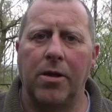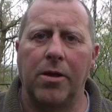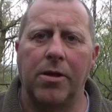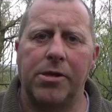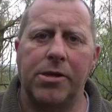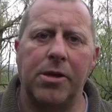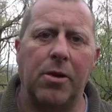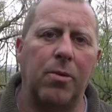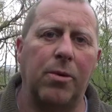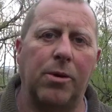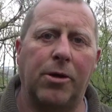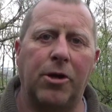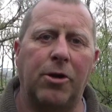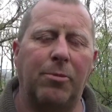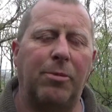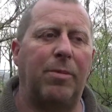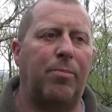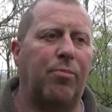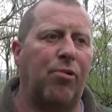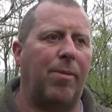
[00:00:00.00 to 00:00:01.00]
So we're going to
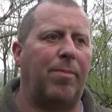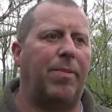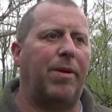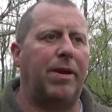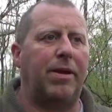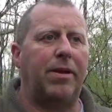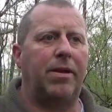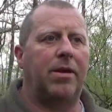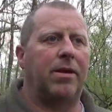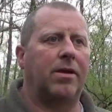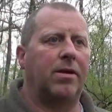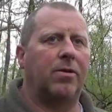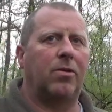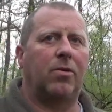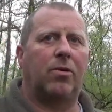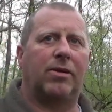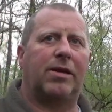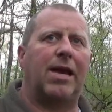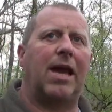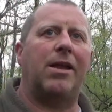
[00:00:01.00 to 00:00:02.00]
be prepping
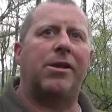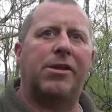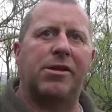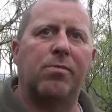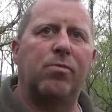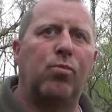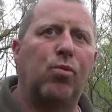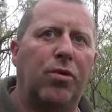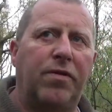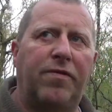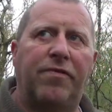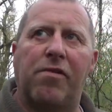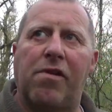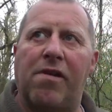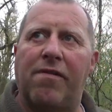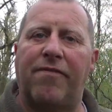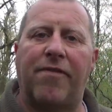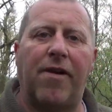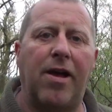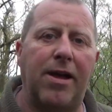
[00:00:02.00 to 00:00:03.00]
or getting some wood for a
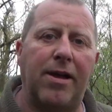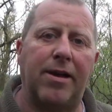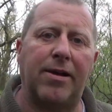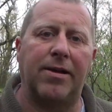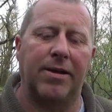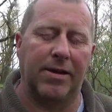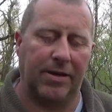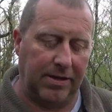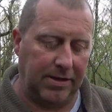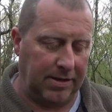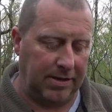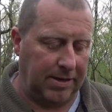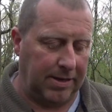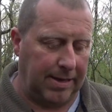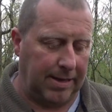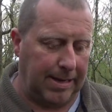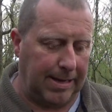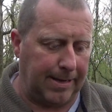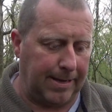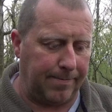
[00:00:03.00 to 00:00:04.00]
fire.
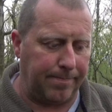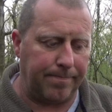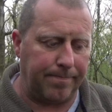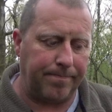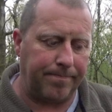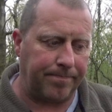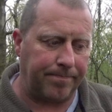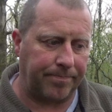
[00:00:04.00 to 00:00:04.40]
Um,